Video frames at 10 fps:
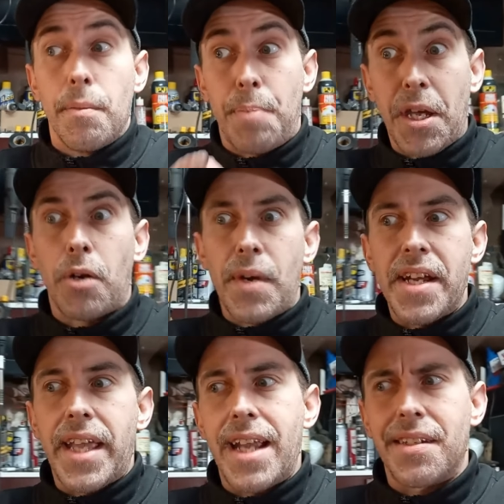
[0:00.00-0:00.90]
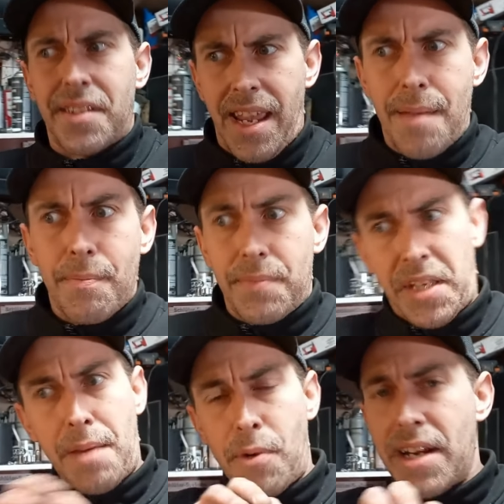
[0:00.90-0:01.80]
Bigger reed cage, same
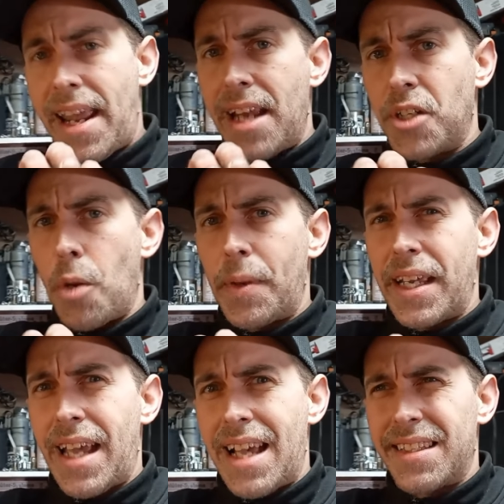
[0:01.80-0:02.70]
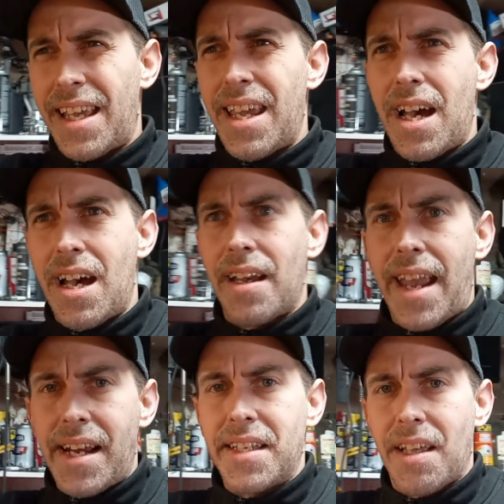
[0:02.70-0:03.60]
reed cage opening as a
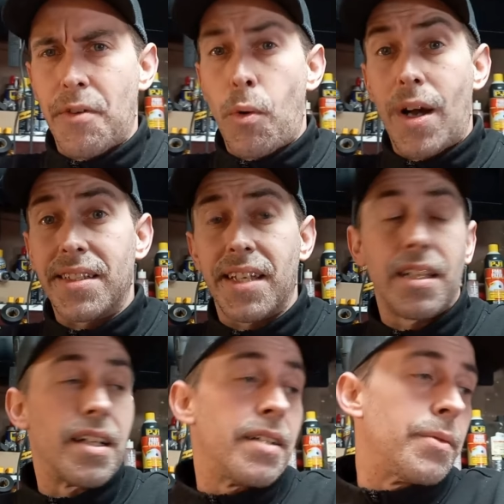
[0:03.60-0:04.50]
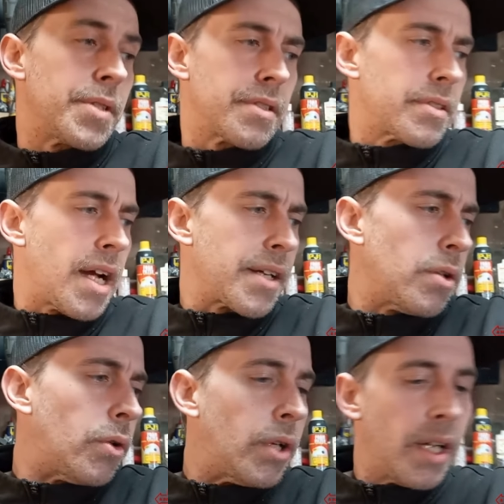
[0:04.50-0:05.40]
87 Quadzilla, which is kind of
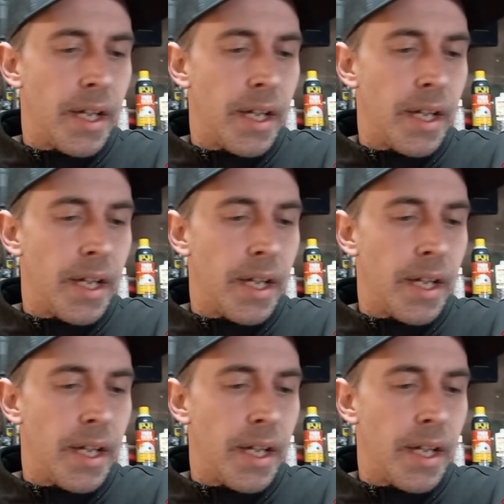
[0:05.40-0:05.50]
cool.